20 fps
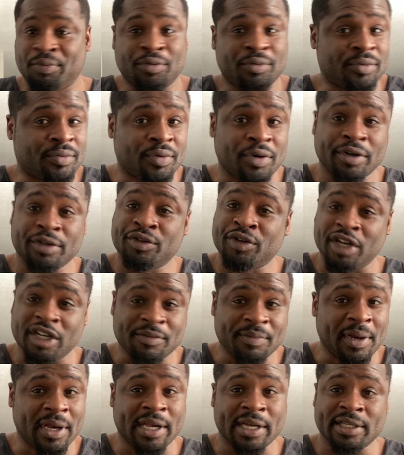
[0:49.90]
Trust
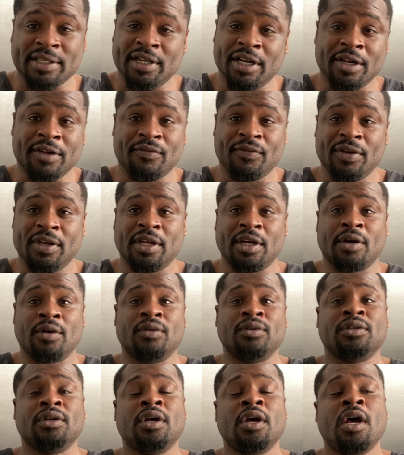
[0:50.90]
me, I get a ton of
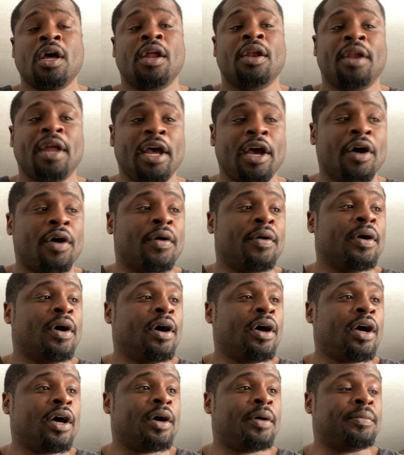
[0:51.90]
videos. Now,
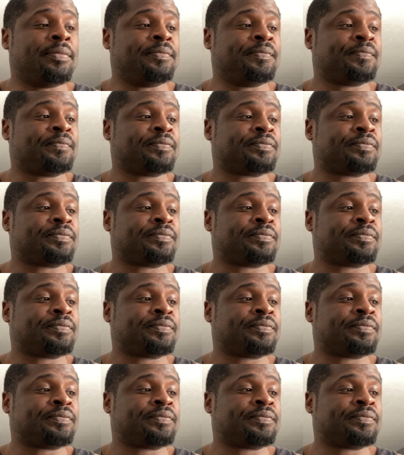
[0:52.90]
um,